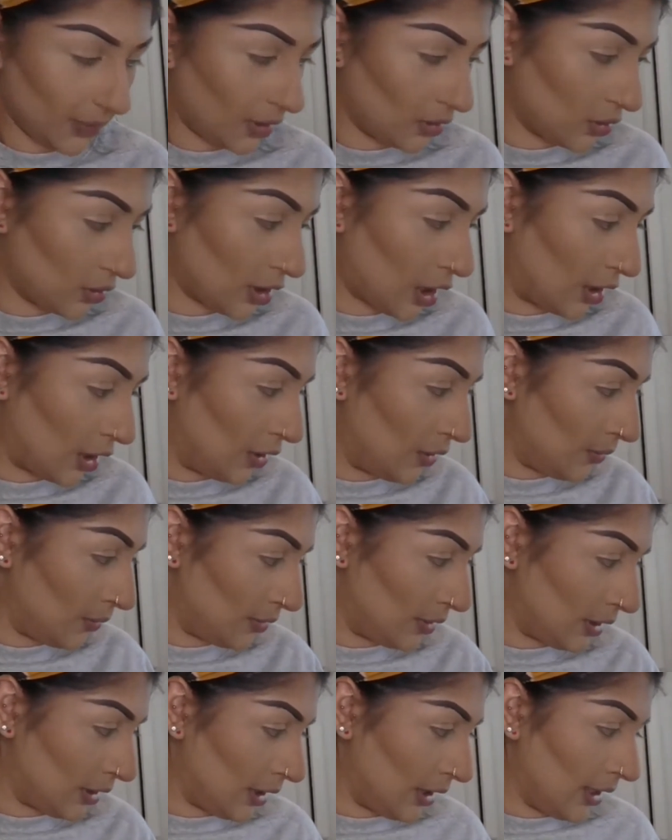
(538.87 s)
So,
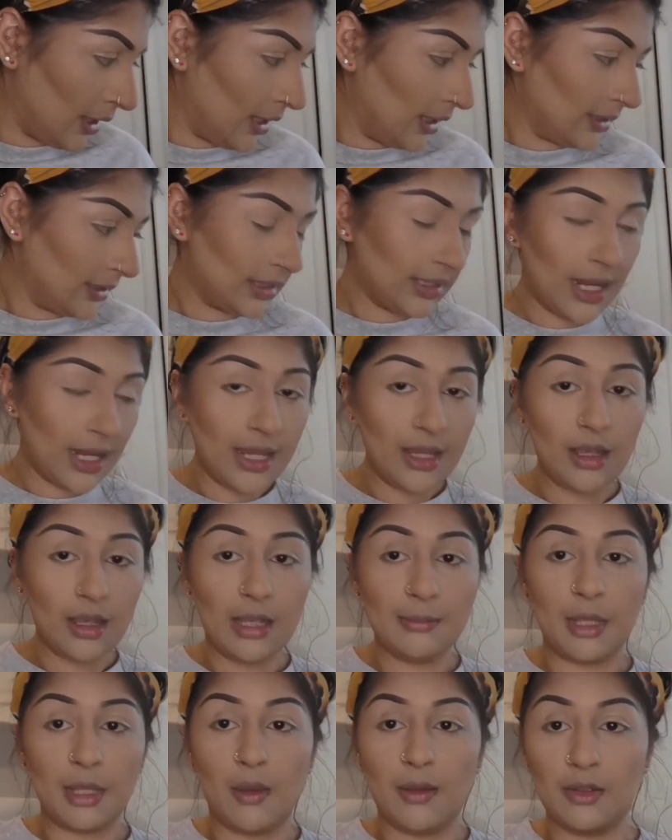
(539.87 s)
today
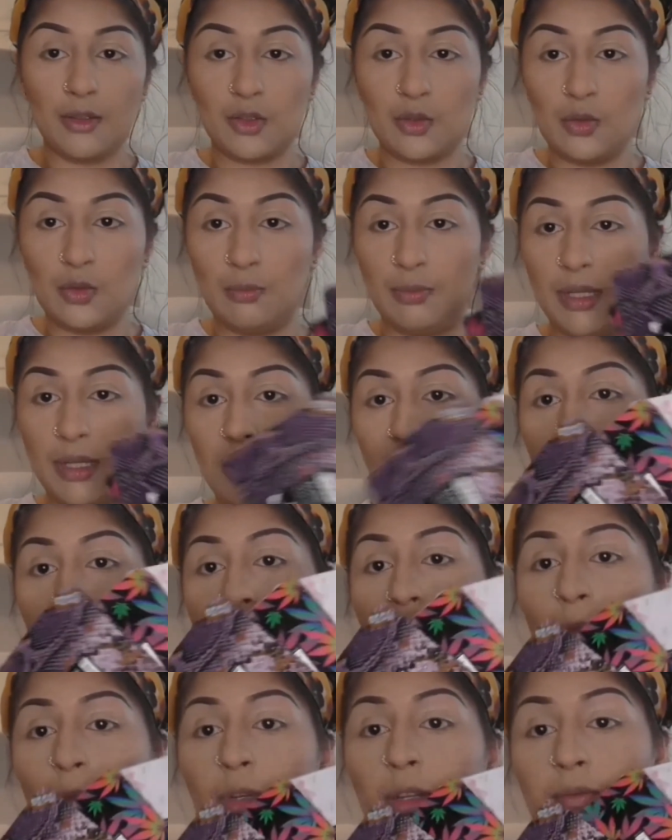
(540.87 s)
I'm going to be
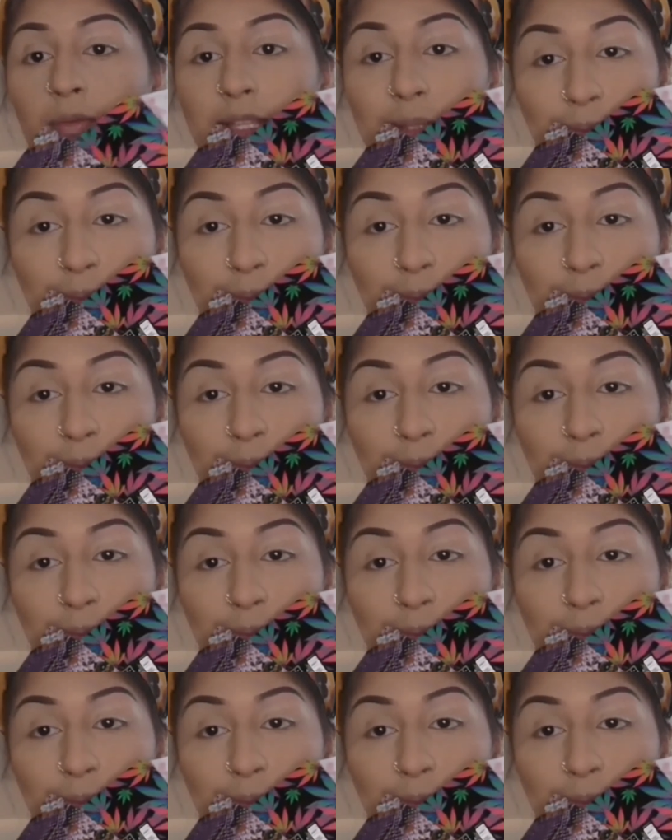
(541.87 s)
using one of these